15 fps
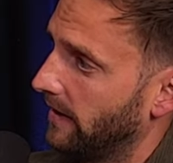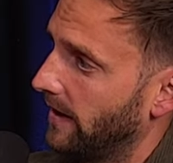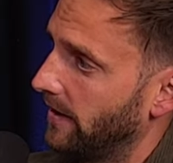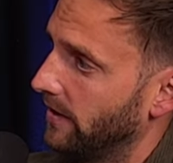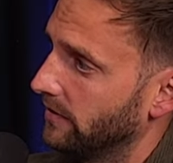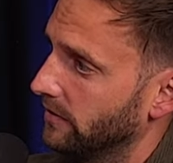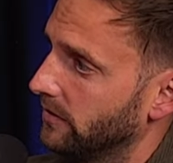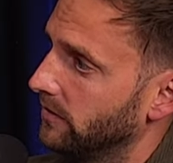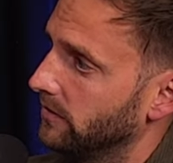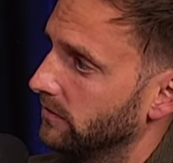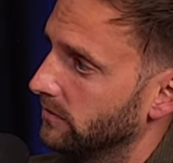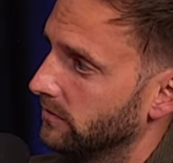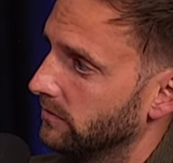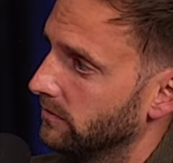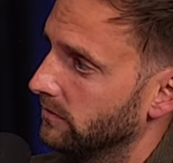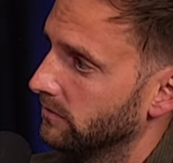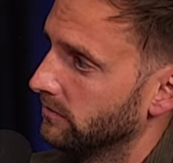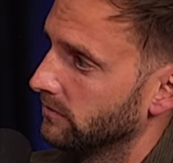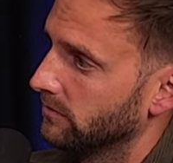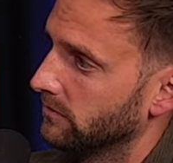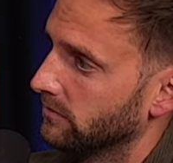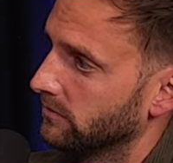Adelaide Oval. He
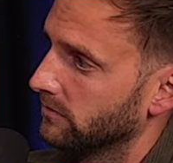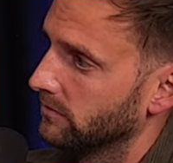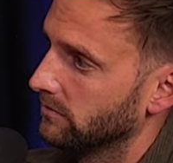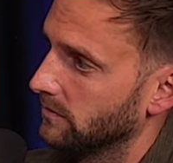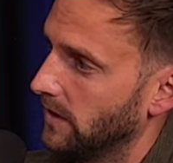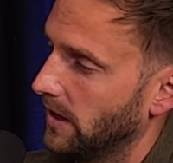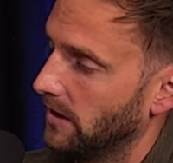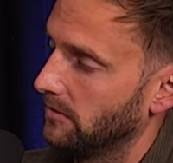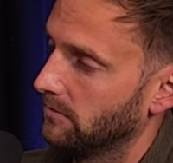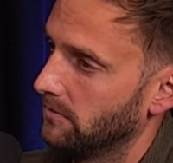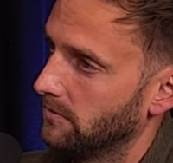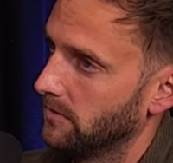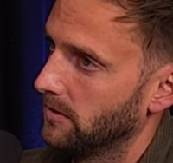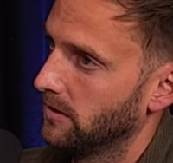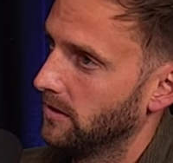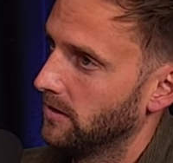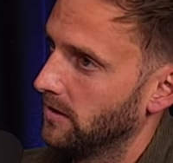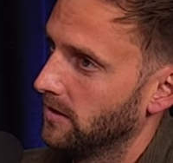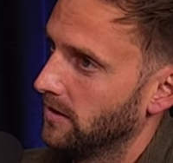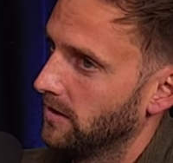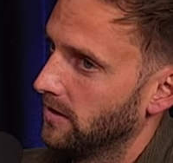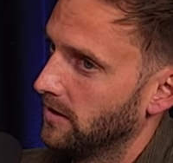does. Yeah.
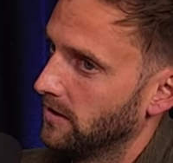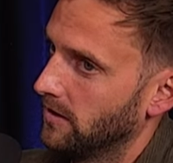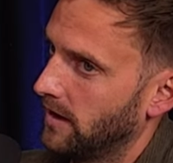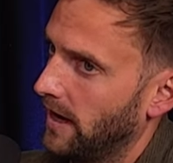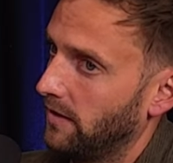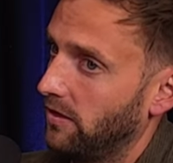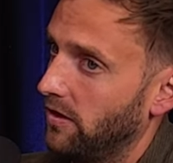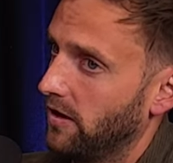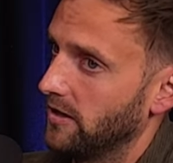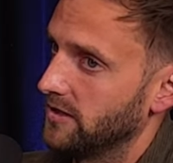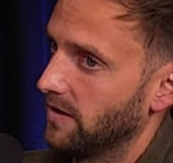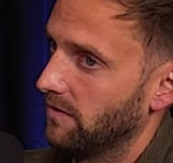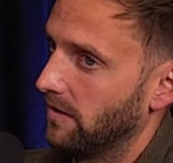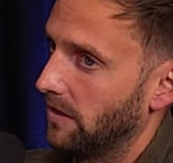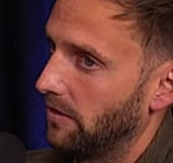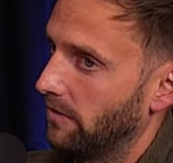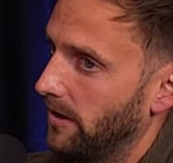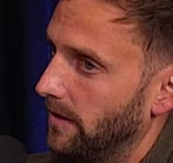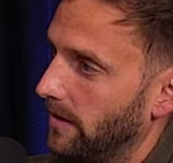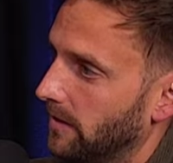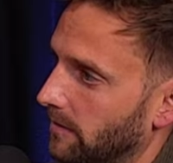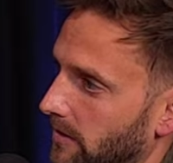It does. Had 37 and
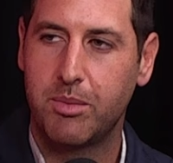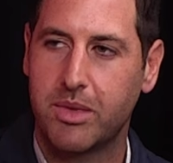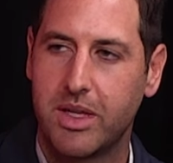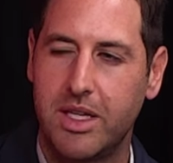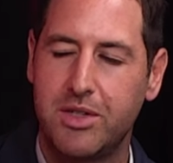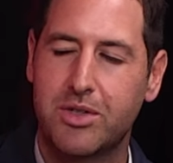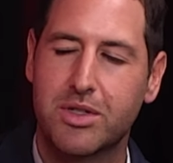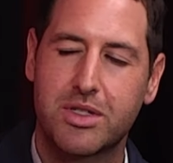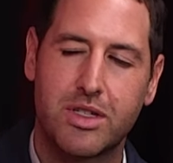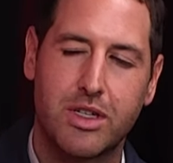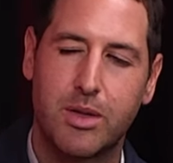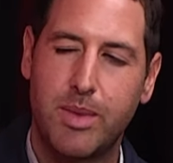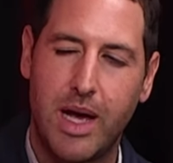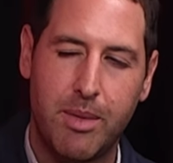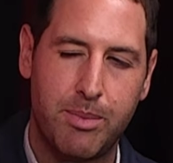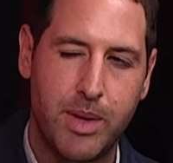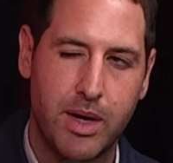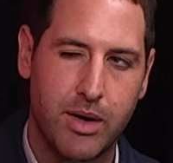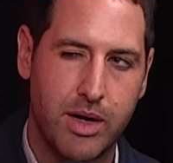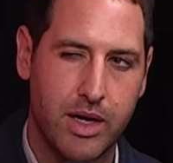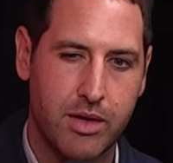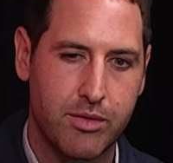But I'm, I'm interested about
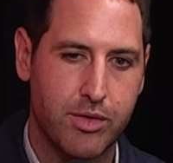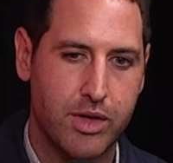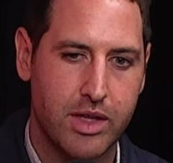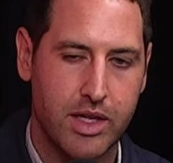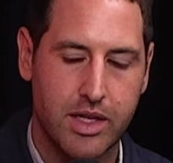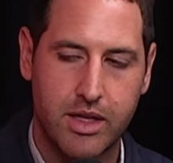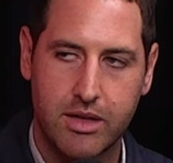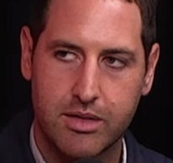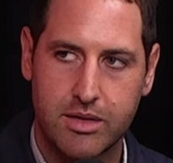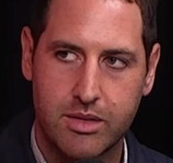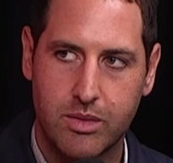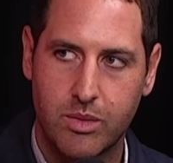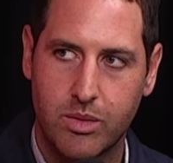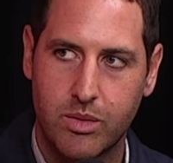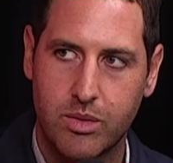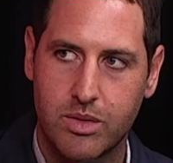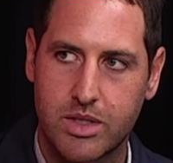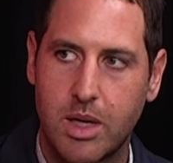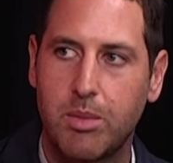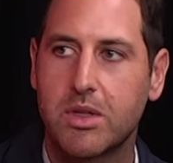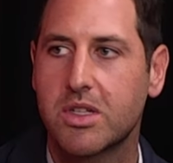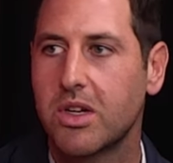Barry. I feel like
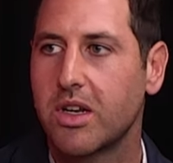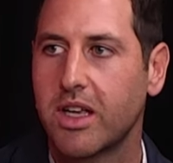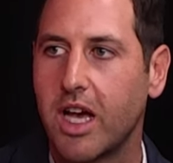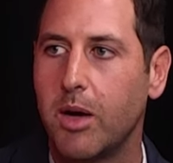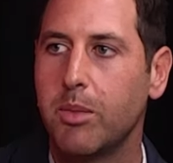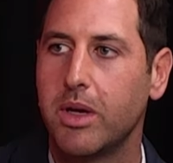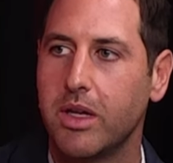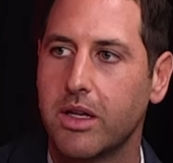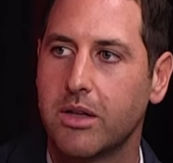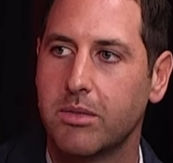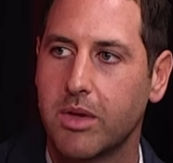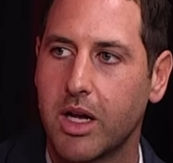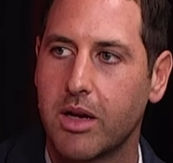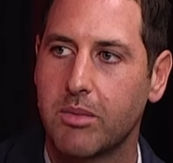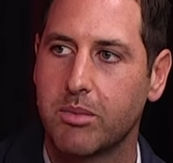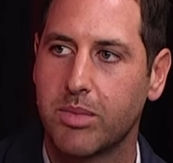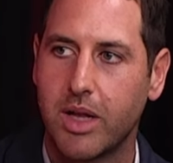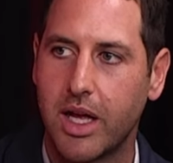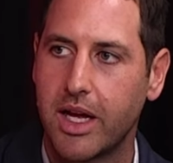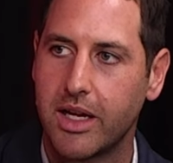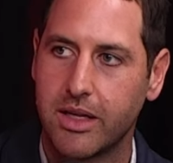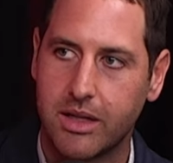someone's going to come in and, and
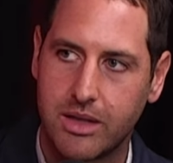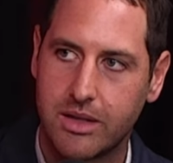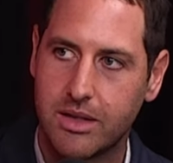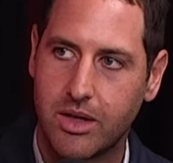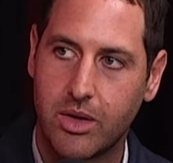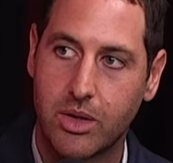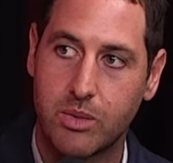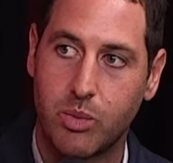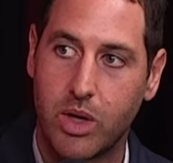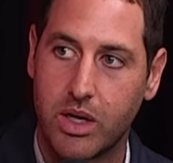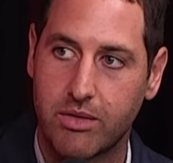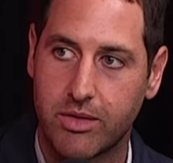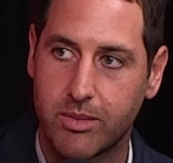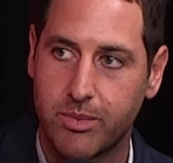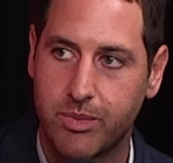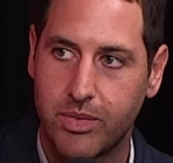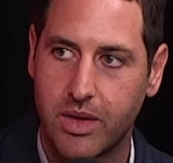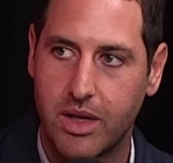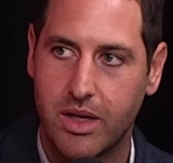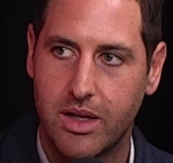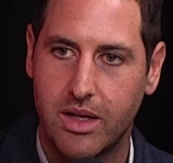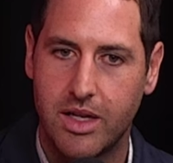play on one of them.
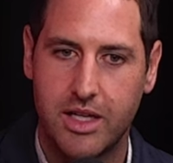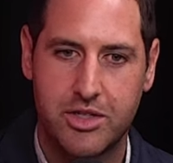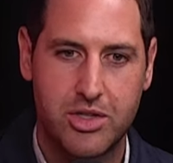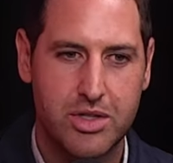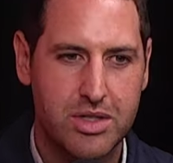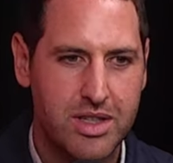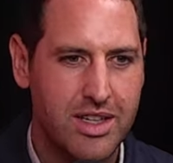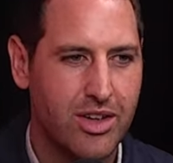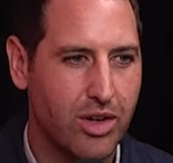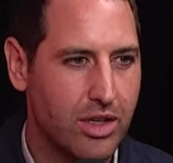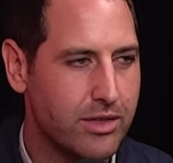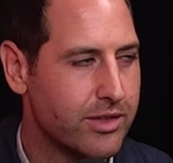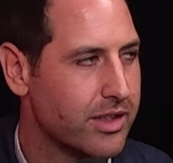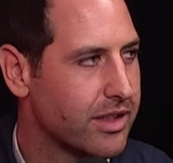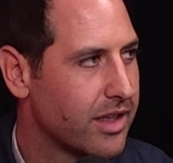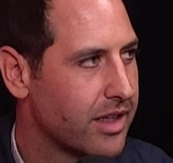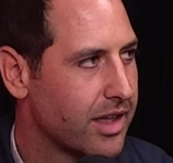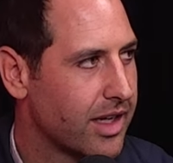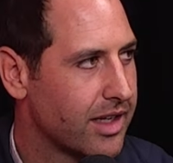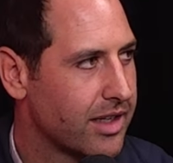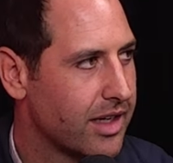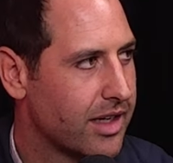It's usually Oliver
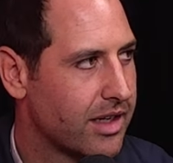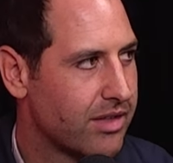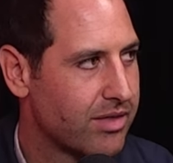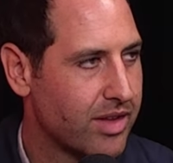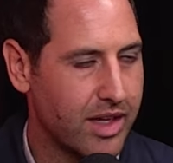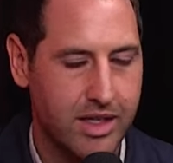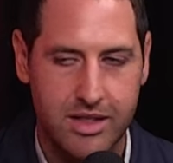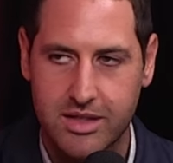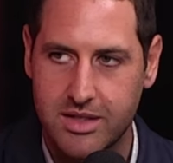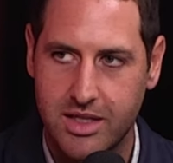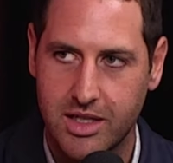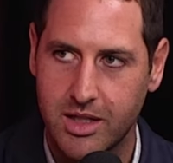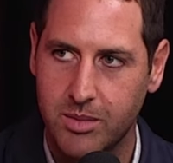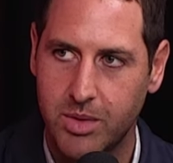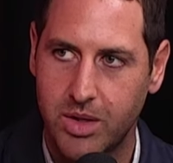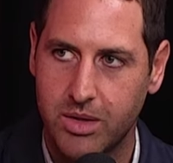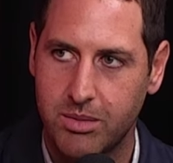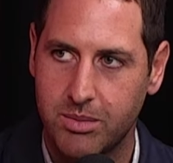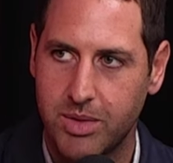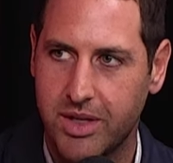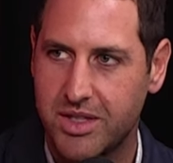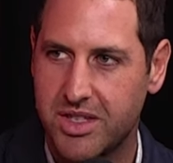that they kind of like stick him
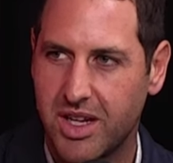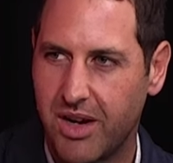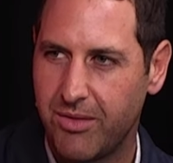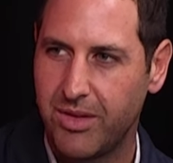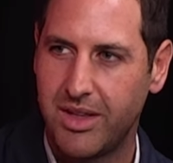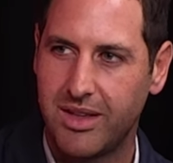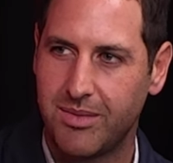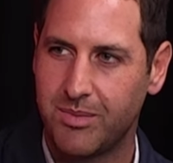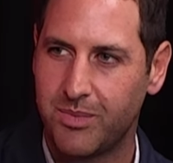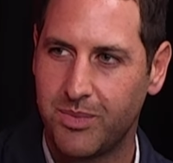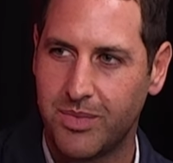on because you can't really.